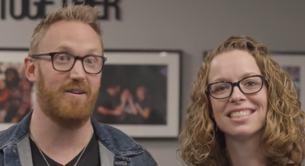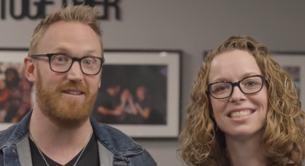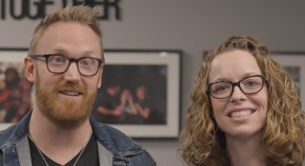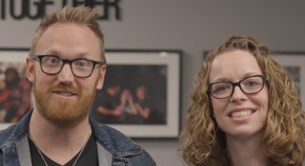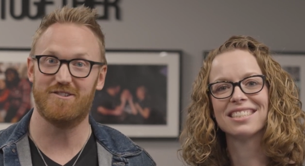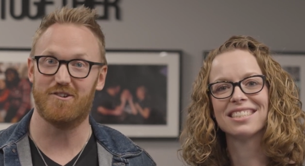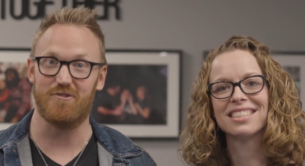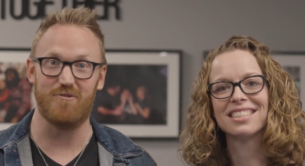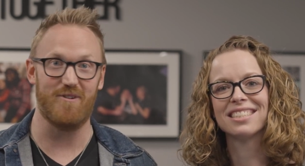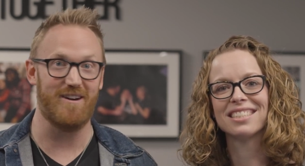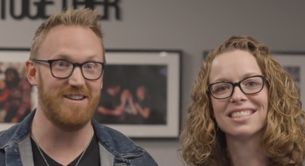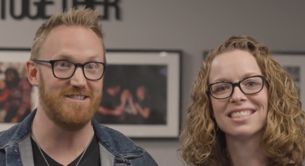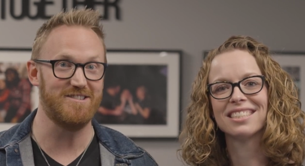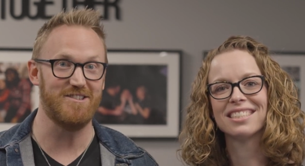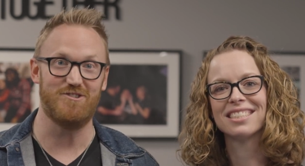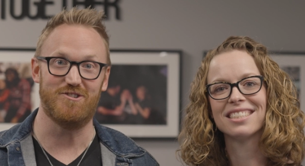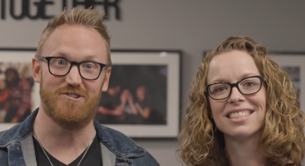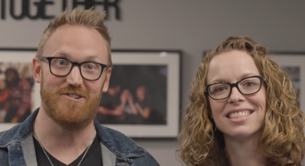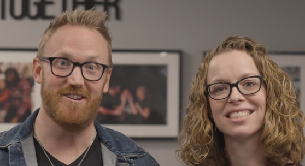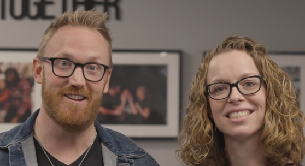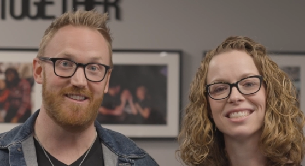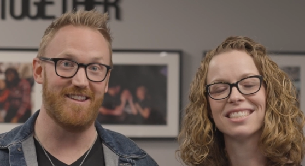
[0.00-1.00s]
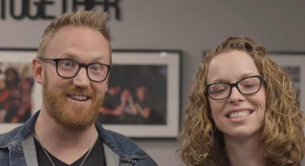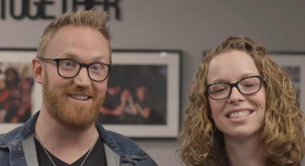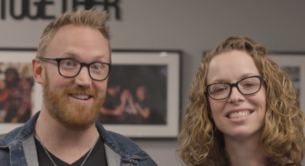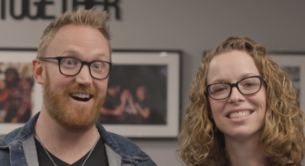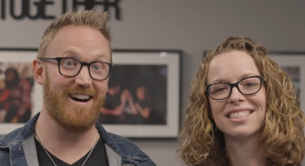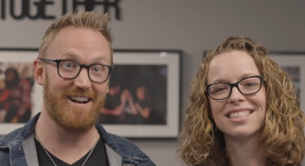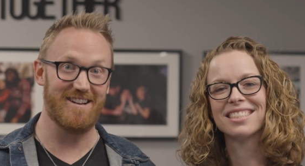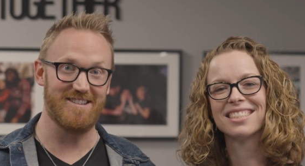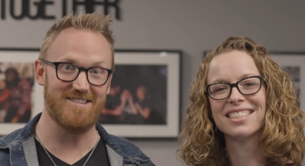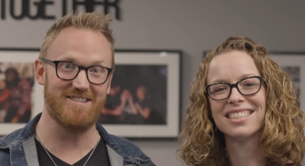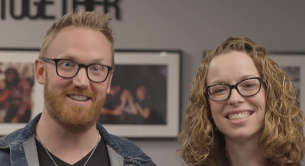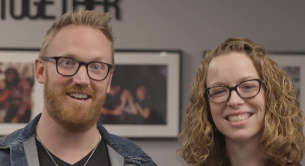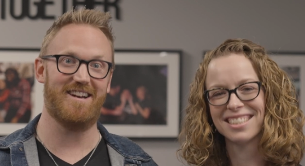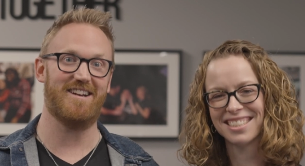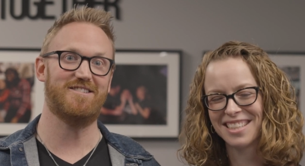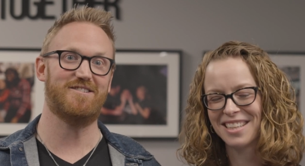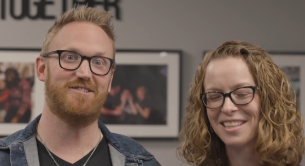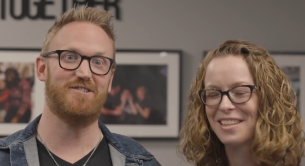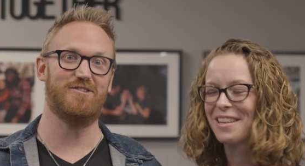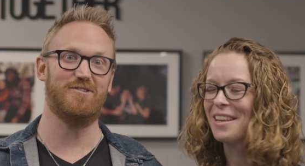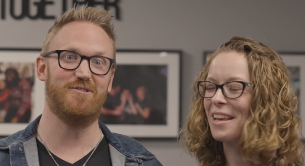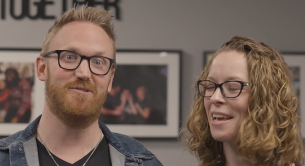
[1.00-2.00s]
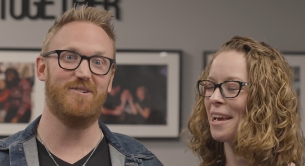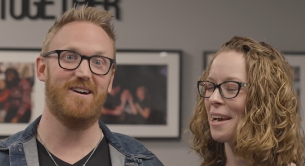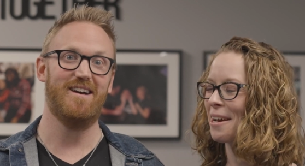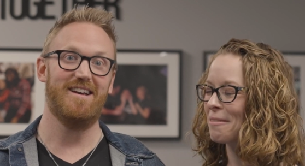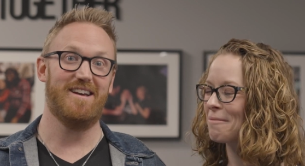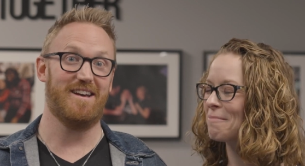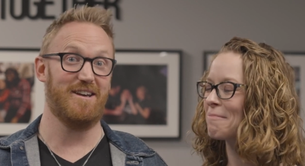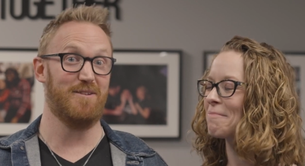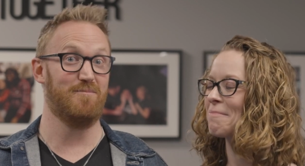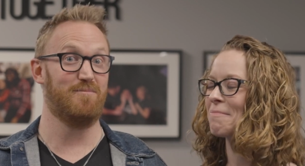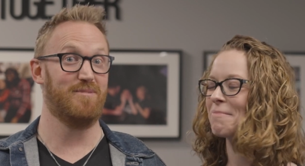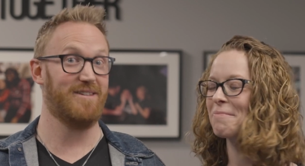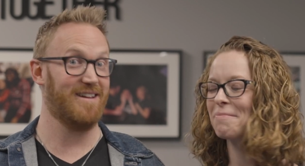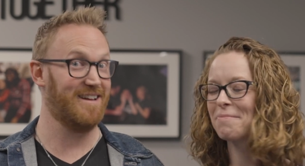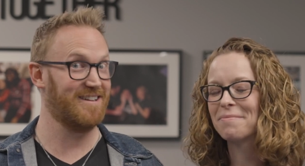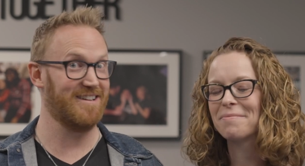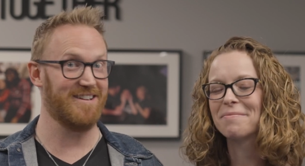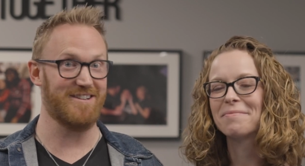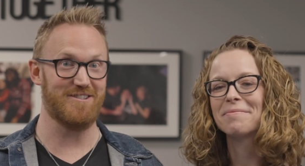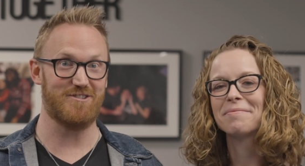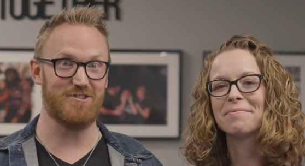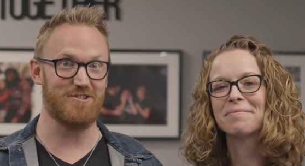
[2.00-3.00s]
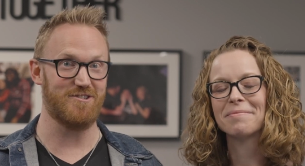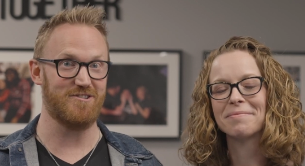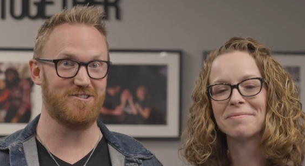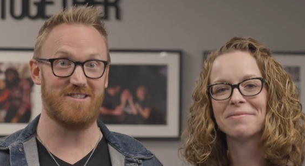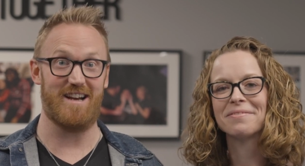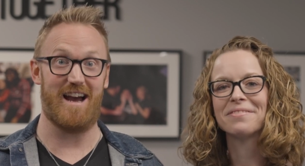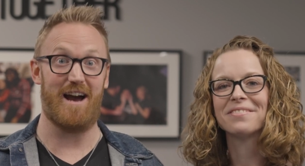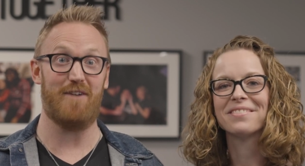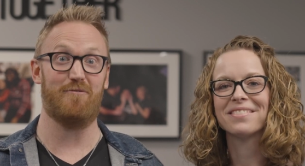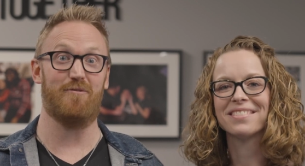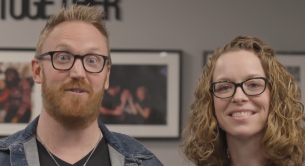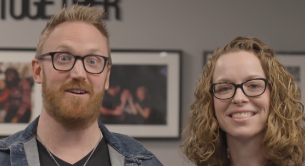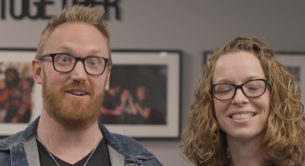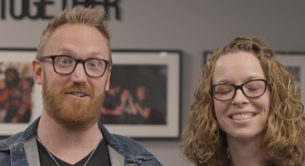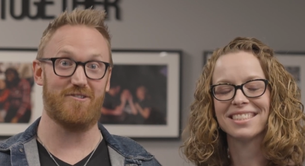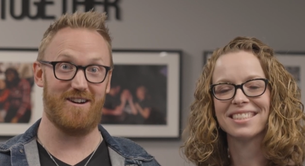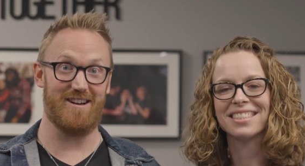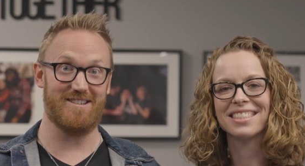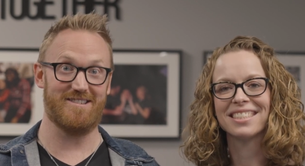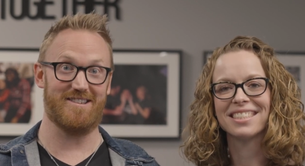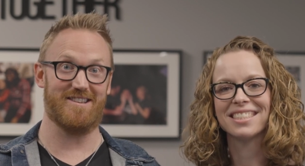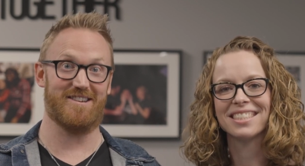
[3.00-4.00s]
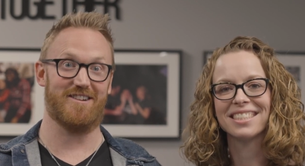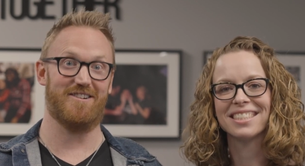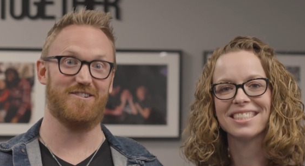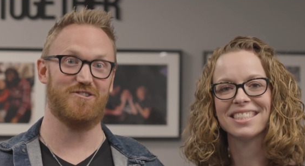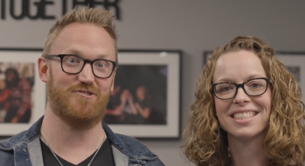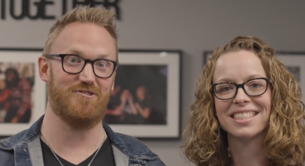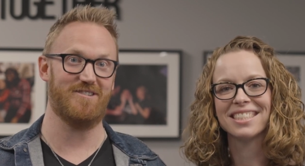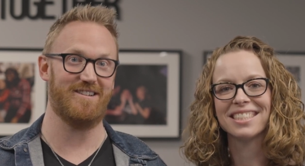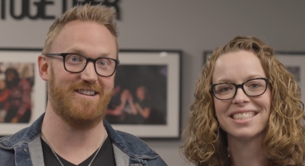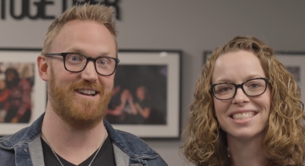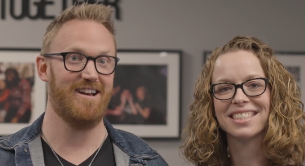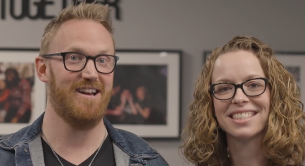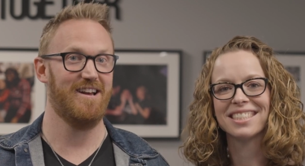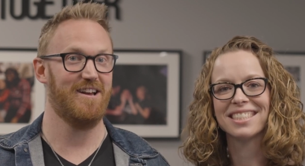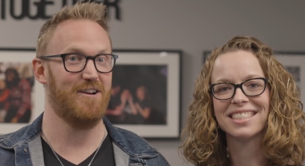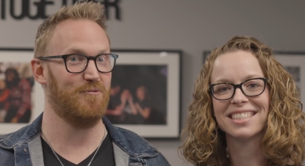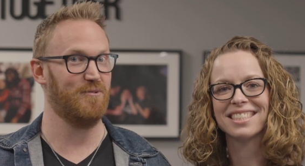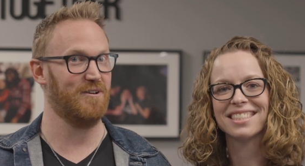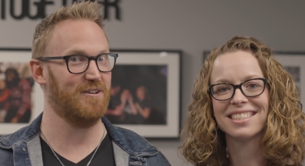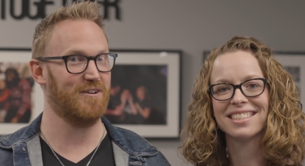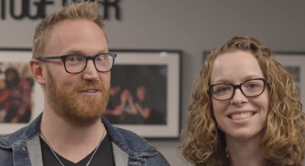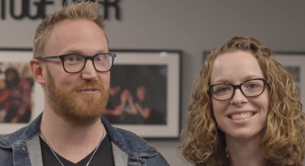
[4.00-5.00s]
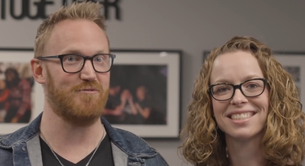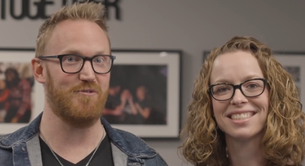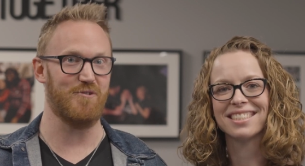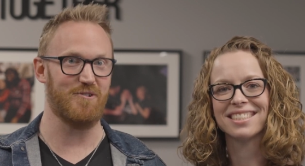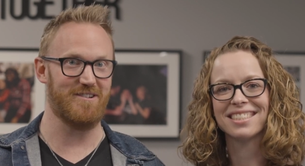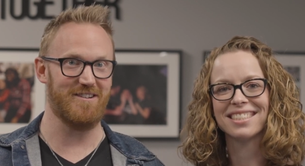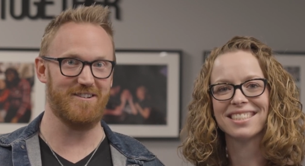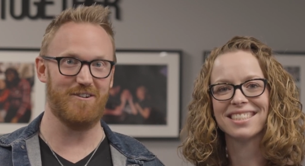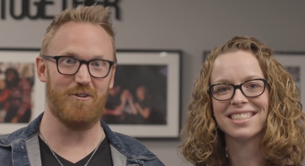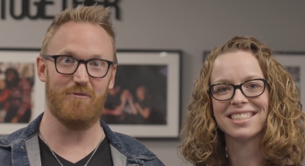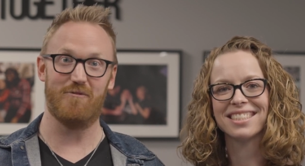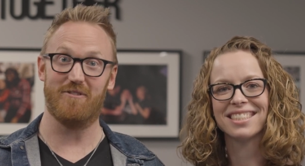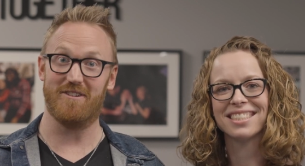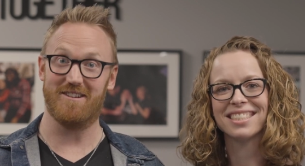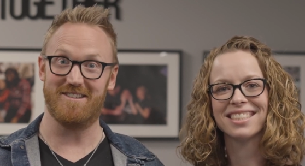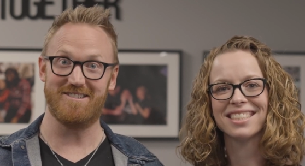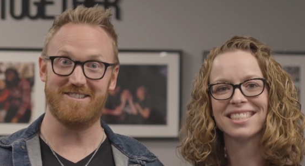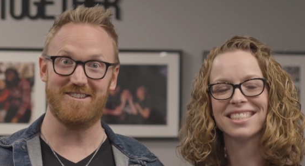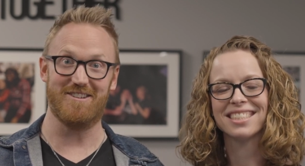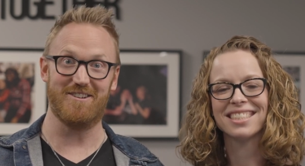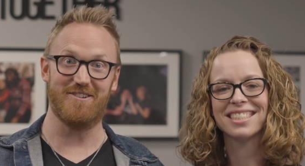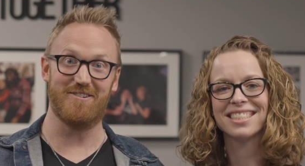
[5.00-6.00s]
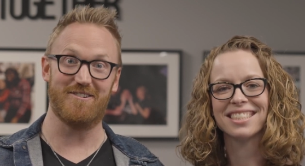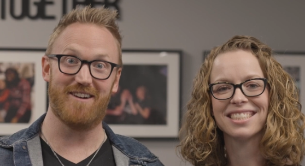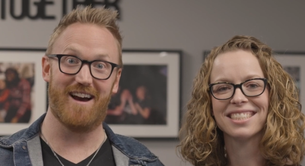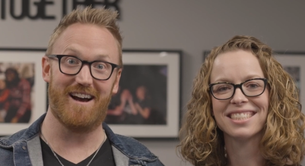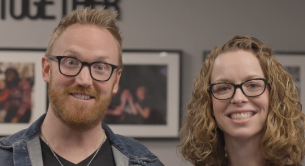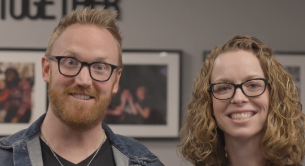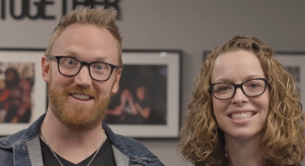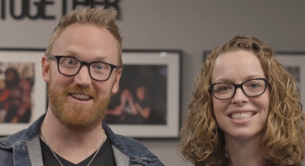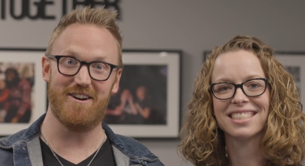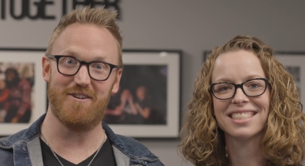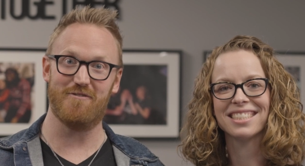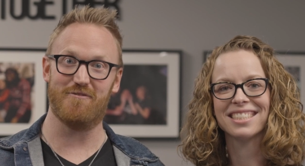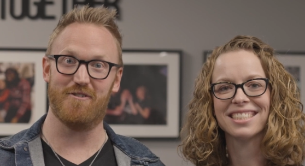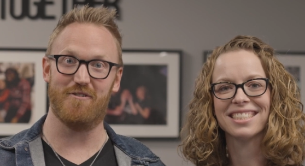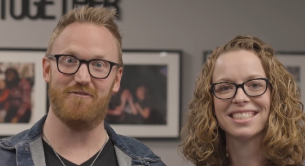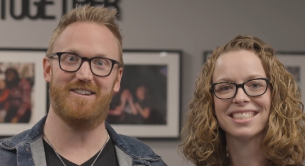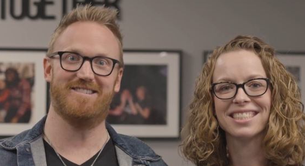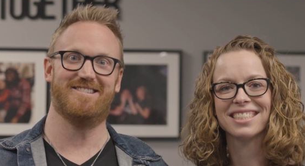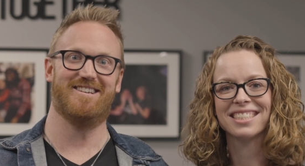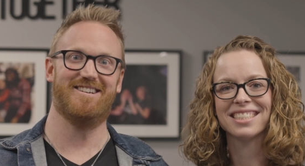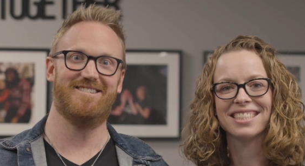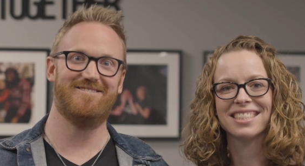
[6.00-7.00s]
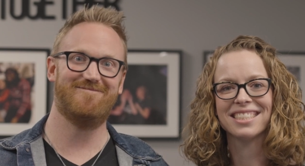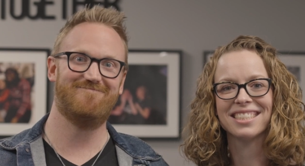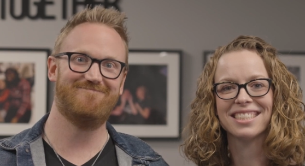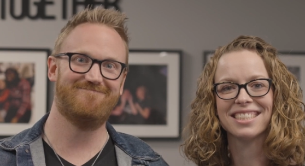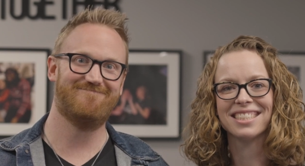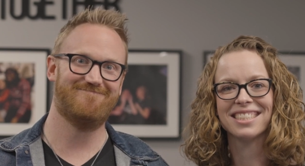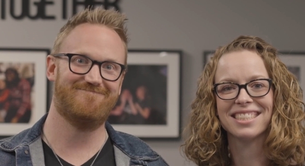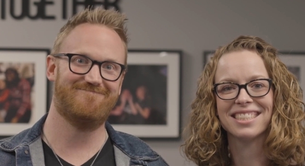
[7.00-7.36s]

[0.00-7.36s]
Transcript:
Speaker 1: on this crazy journey that God has led us to in planting a church halfway across the country. We look forward to hopefully seeing you guys there for a visit.